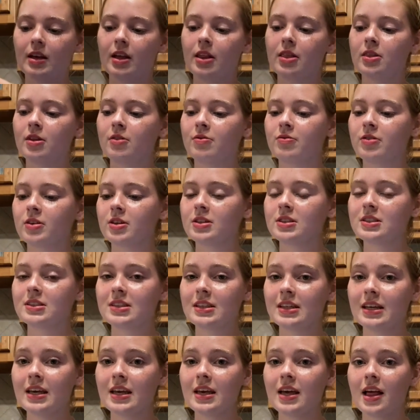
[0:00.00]
The first
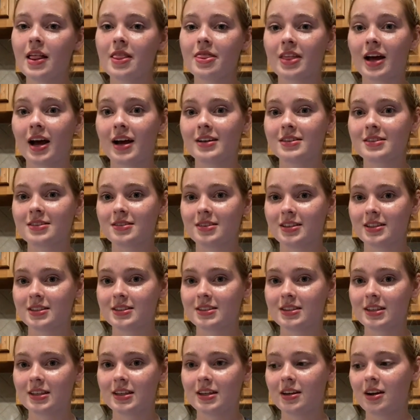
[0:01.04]
thing that is
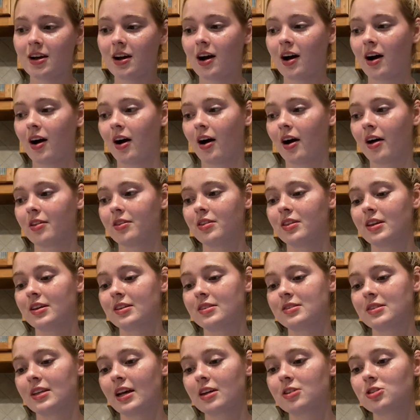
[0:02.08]
listed on this
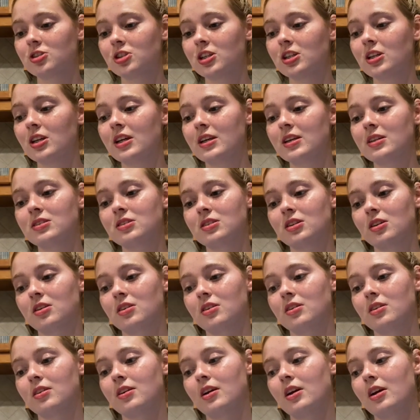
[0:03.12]
section is to